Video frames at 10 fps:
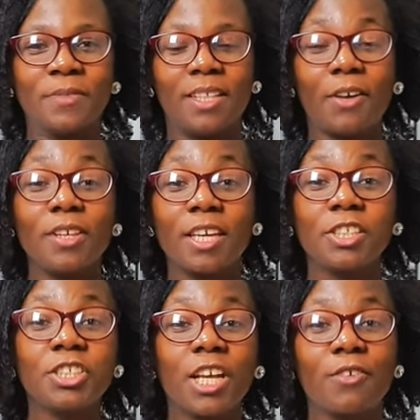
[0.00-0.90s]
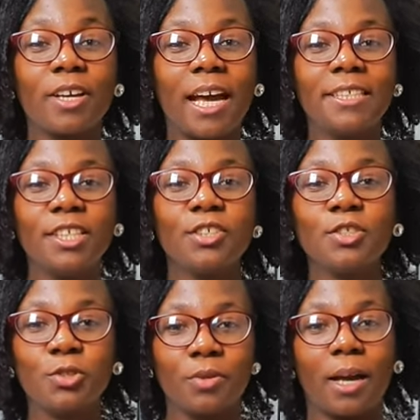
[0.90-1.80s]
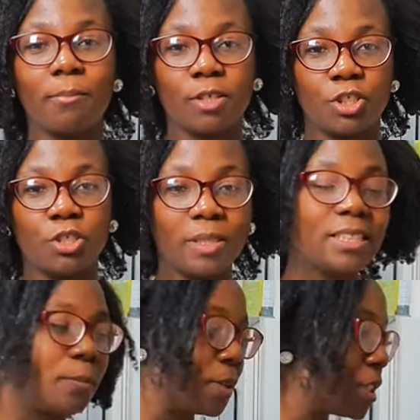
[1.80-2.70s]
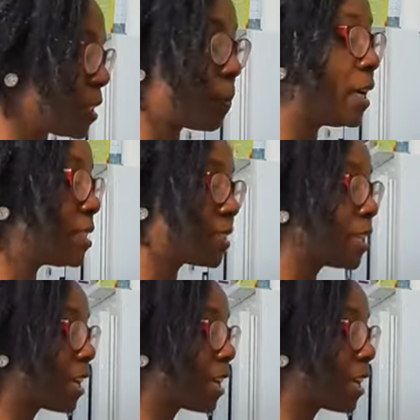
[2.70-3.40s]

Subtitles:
Now, the kitchen area, I did not do that much to it because it basically